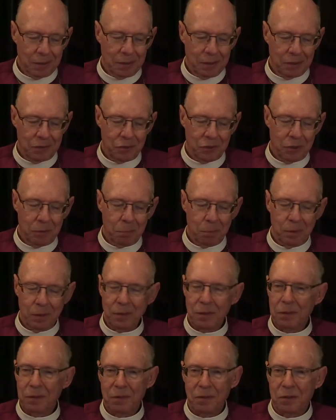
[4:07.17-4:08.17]
It's
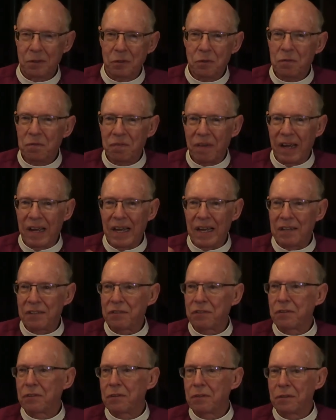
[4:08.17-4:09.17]
simply too
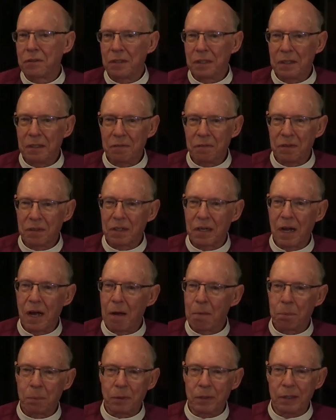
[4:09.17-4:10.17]
vast to even
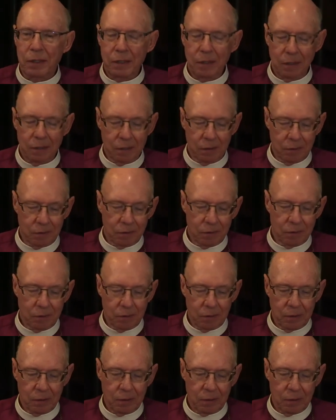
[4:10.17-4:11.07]
comprehend.